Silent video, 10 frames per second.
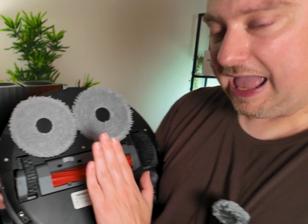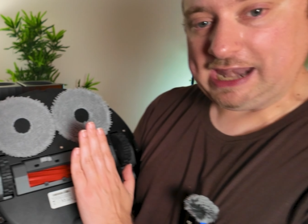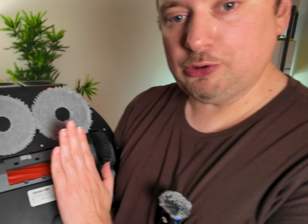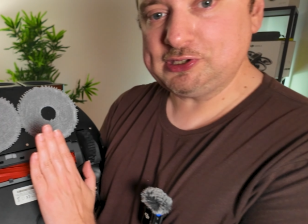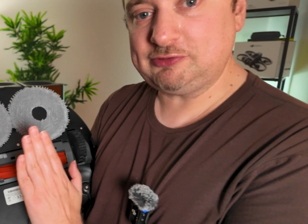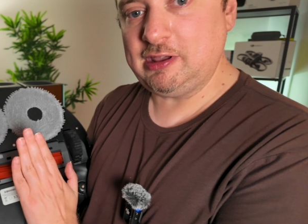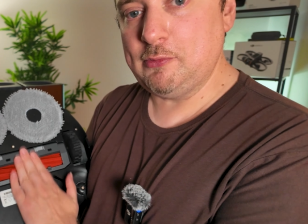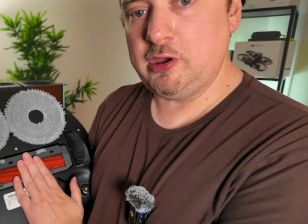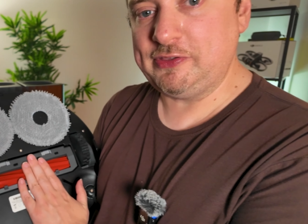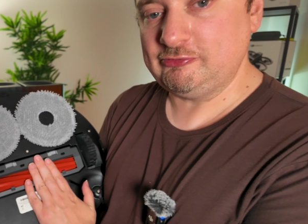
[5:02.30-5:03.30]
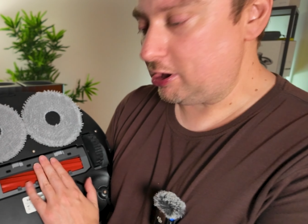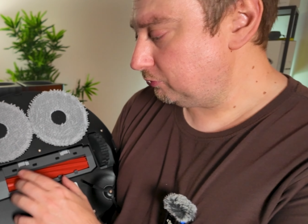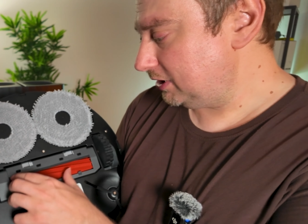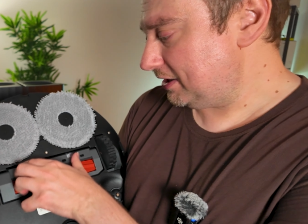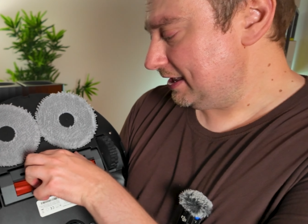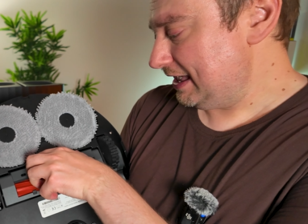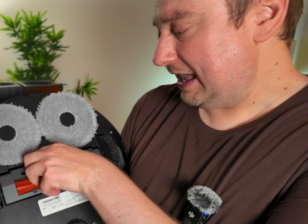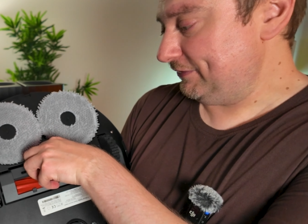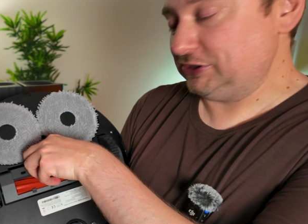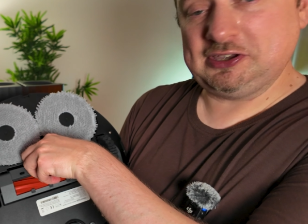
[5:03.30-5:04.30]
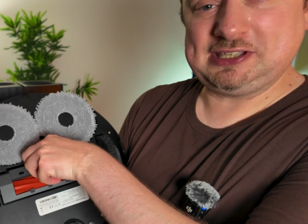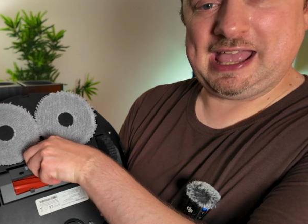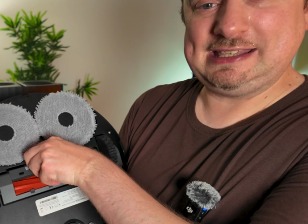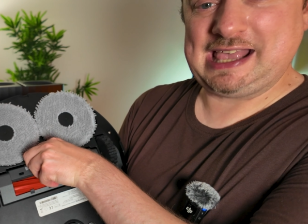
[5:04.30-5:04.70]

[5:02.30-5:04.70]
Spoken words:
In order to remove the roller, if it does get